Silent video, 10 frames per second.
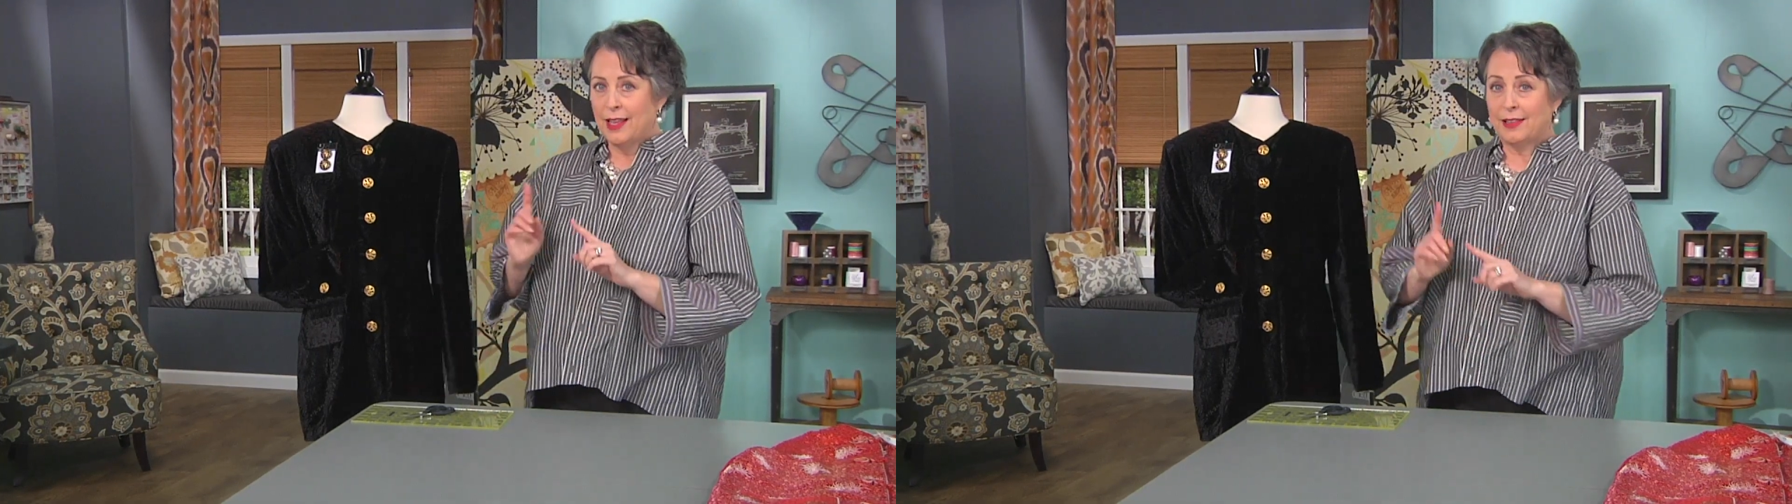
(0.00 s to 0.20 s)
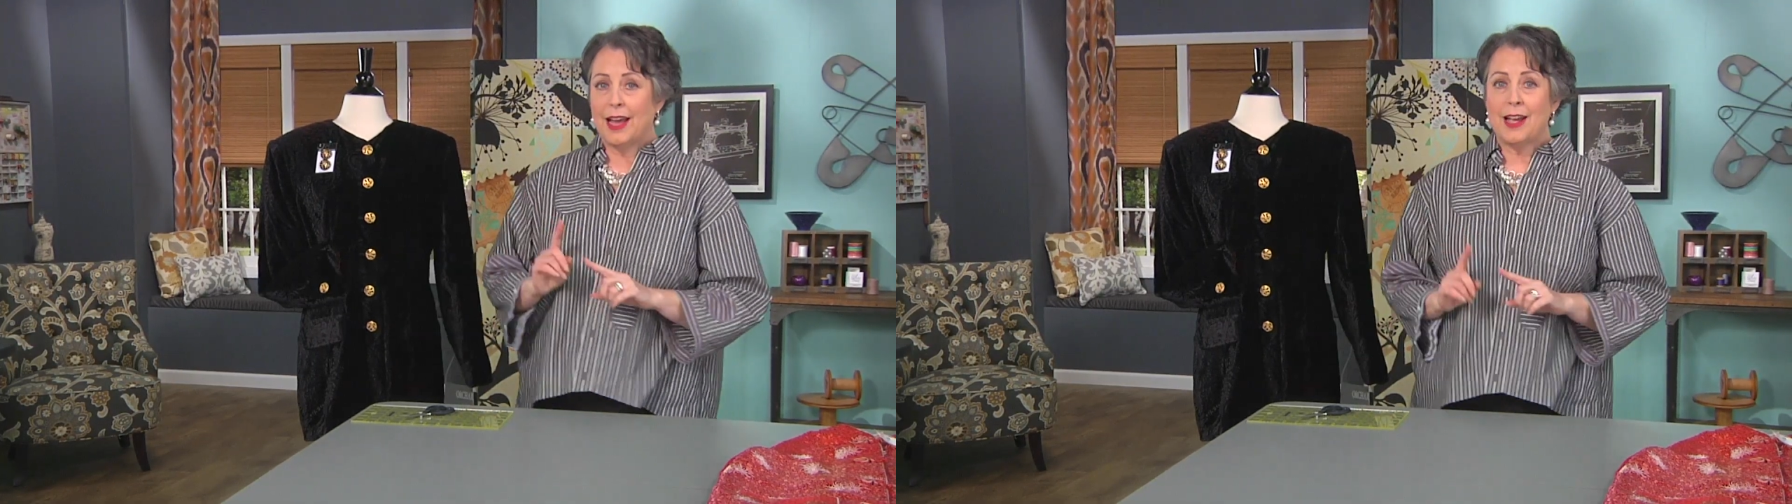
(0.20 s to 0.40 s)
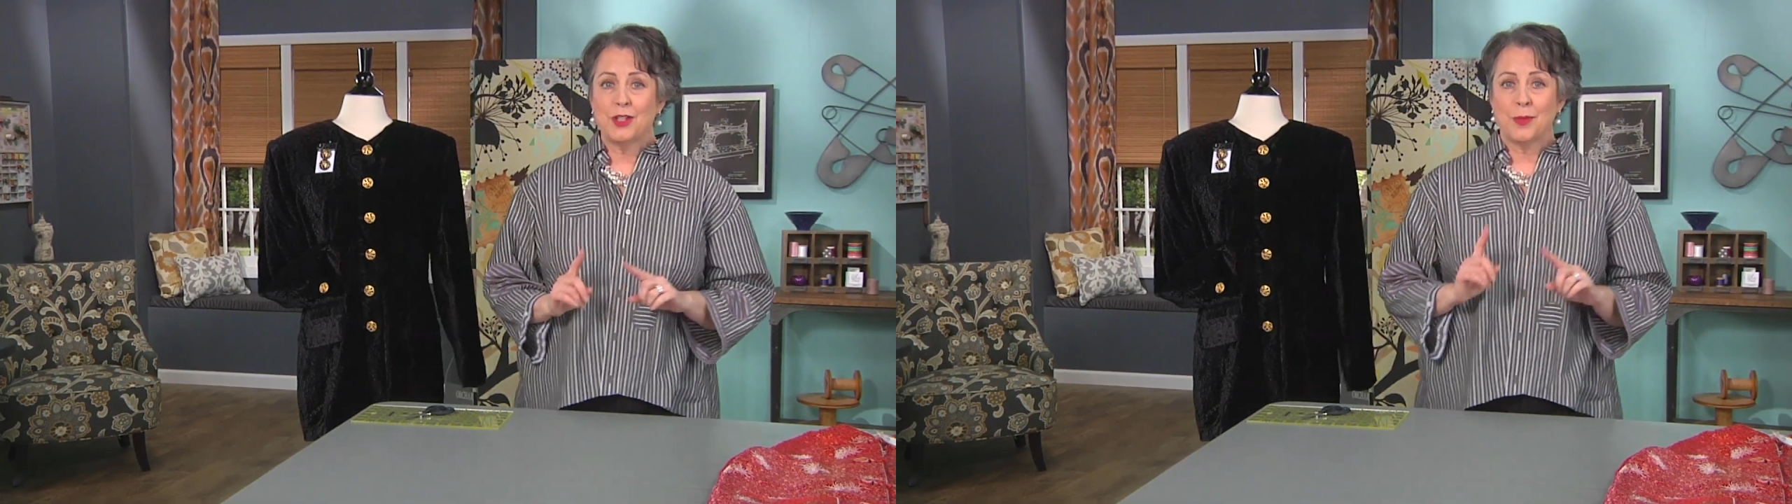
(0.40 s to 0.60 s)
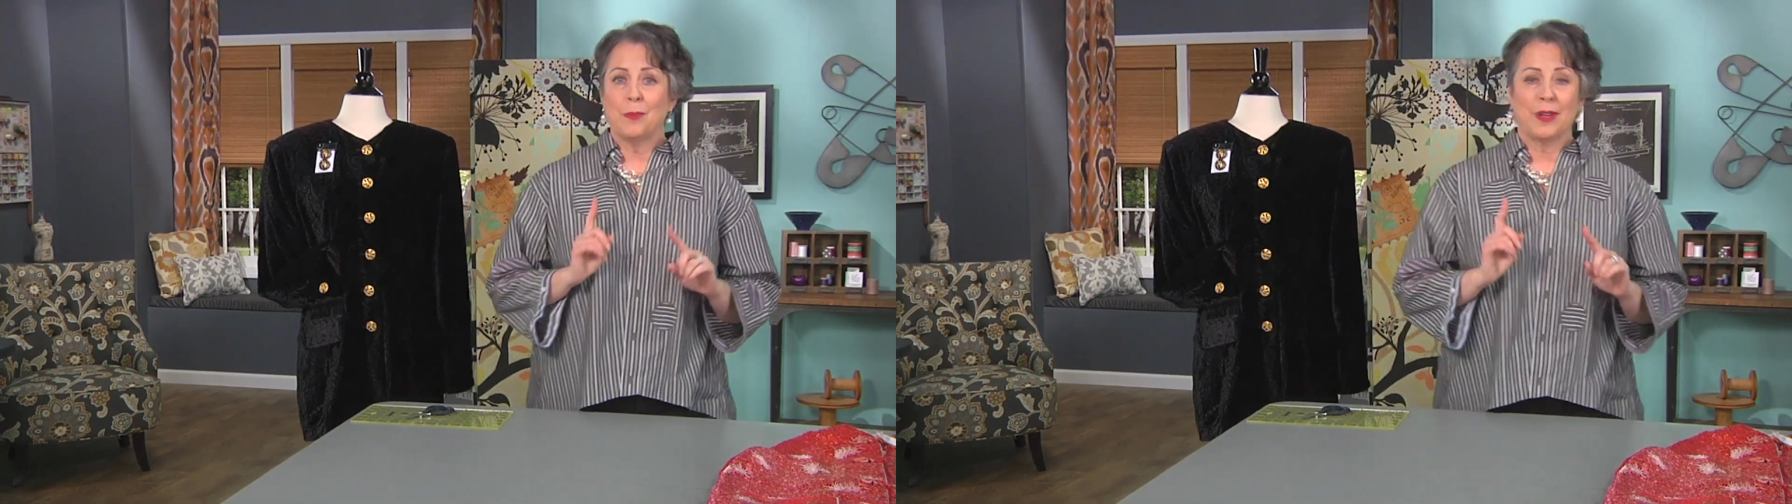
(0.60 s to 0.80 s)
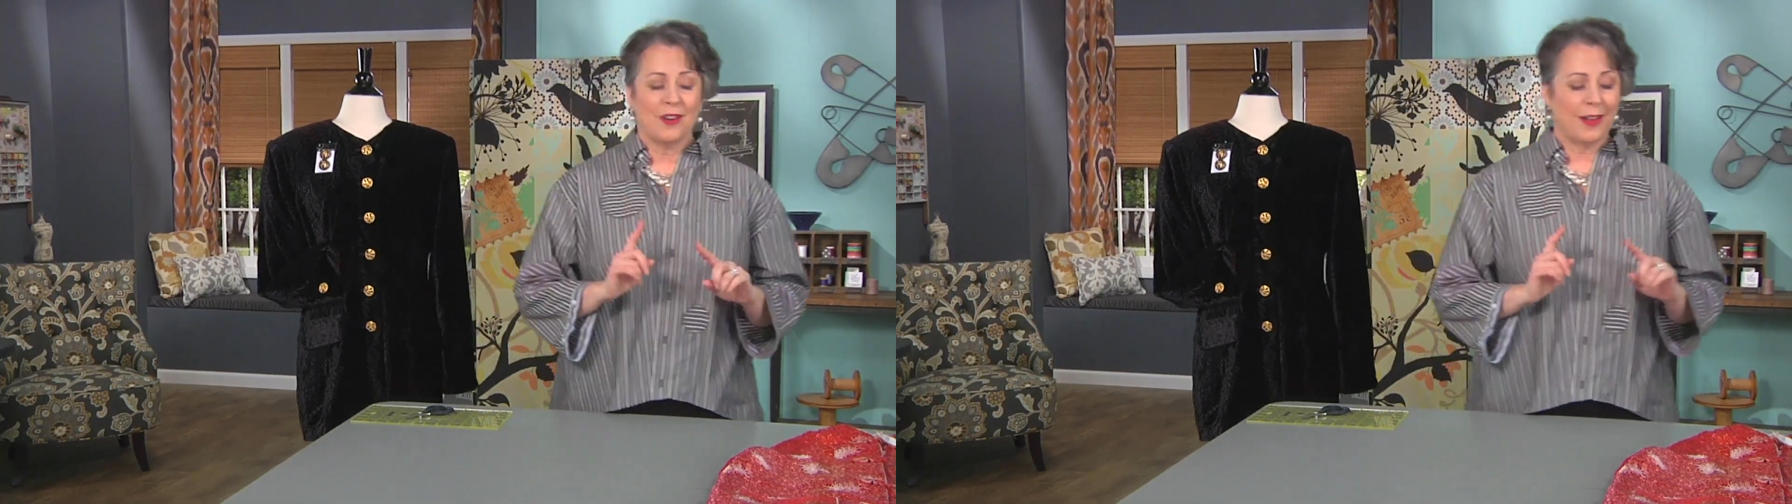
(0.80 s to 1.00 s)
Last
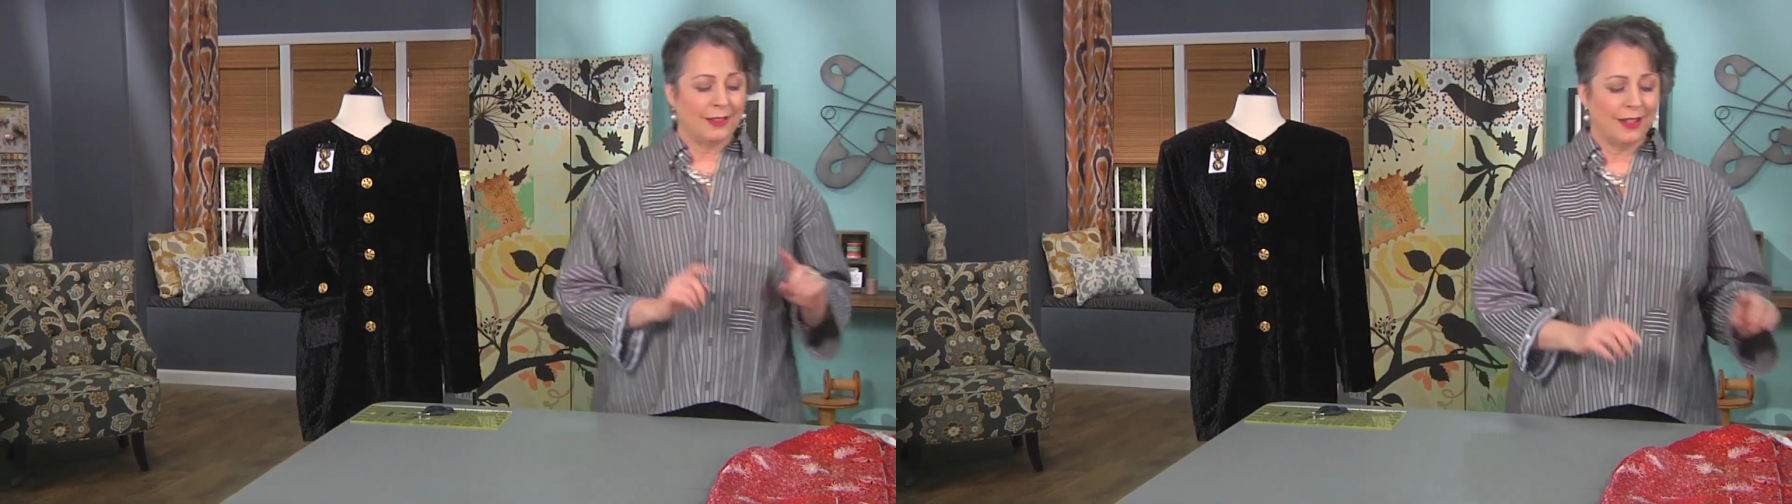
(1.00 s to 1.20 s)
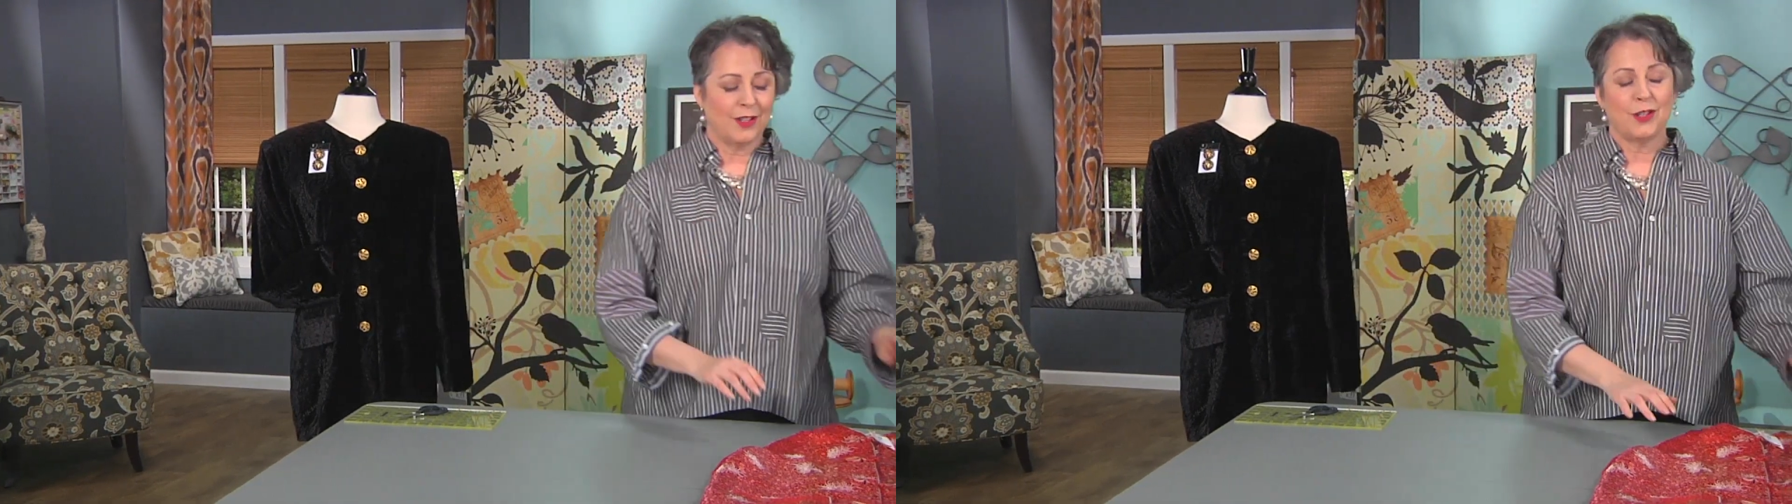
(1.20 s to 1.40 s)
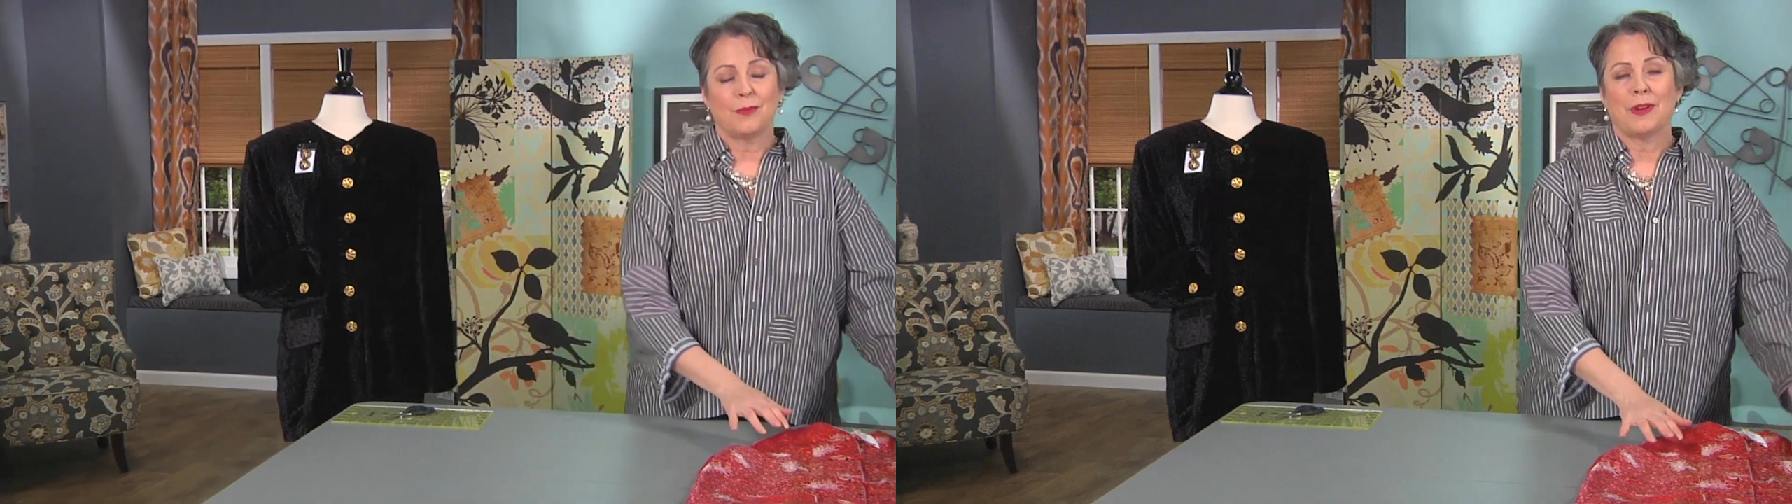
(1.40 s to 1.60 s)
but not least,